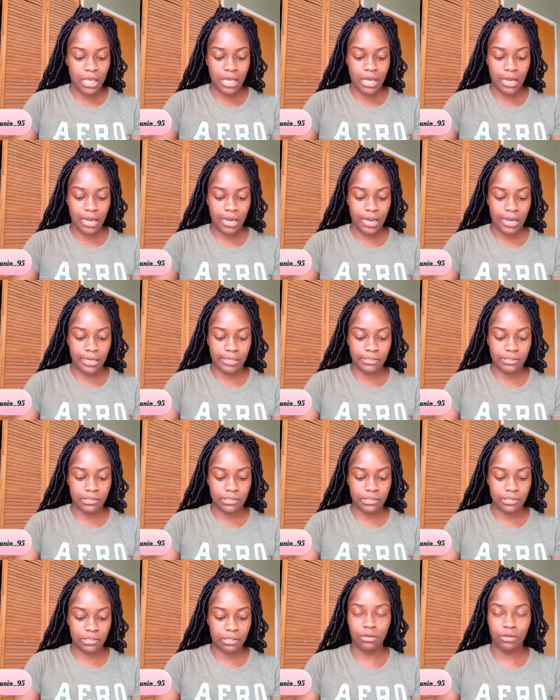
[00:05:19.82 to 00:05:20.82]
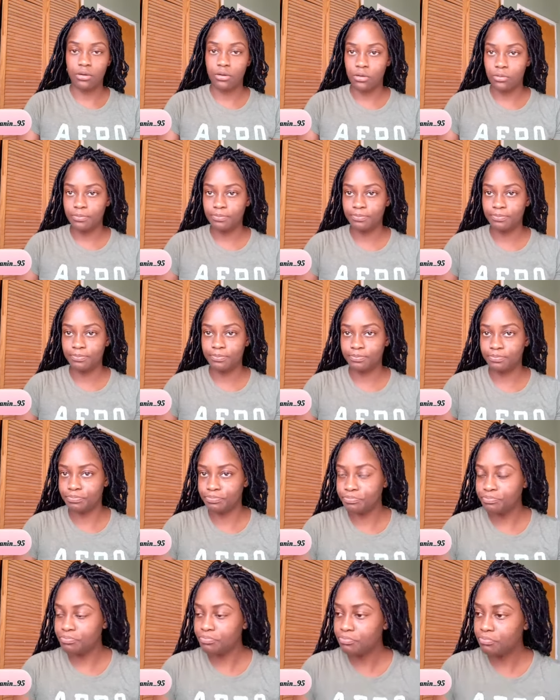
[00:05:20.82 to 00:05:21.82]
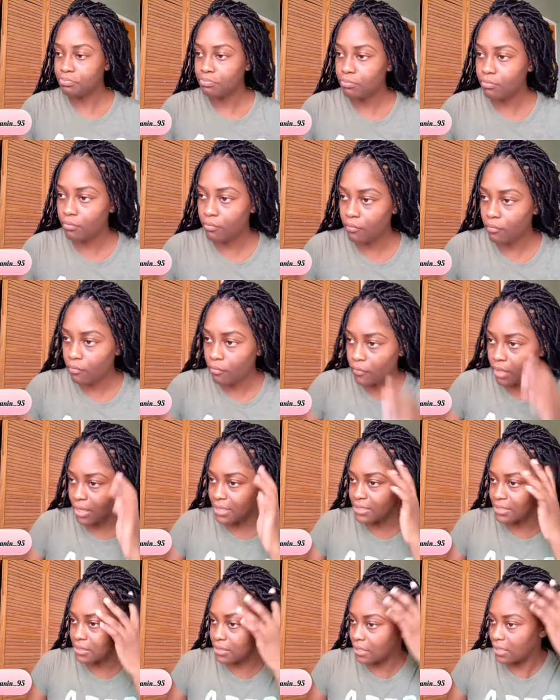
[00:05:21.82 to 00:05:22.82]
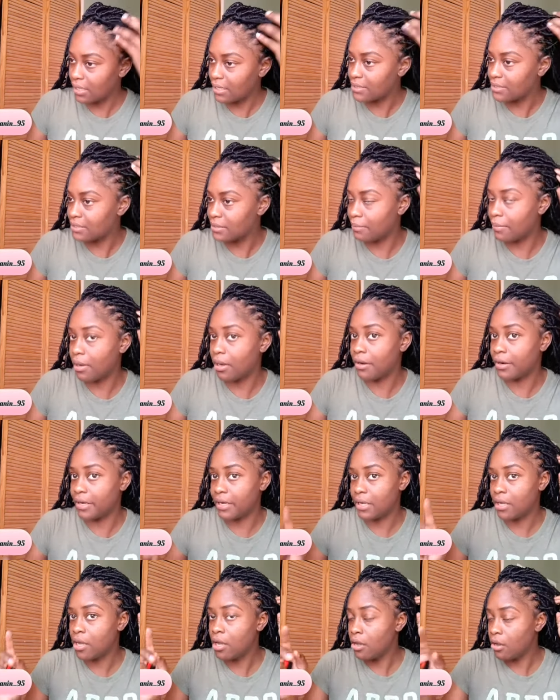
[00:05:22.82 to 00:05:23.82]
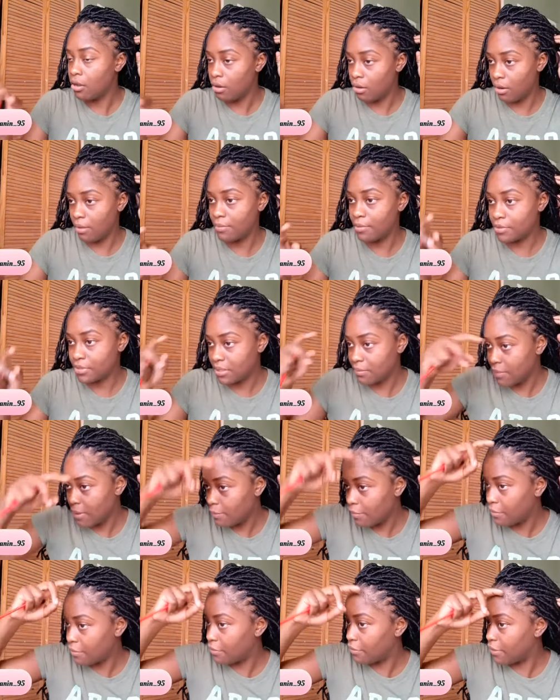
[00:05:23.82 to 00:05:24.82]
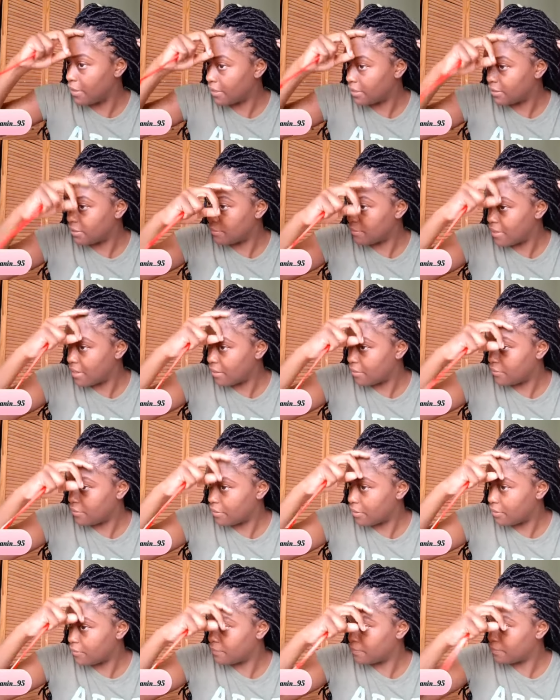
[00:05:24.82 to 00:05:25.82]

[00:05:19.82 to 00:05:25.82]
Alright, so as you can see, I'm using my mirror right here, by the way.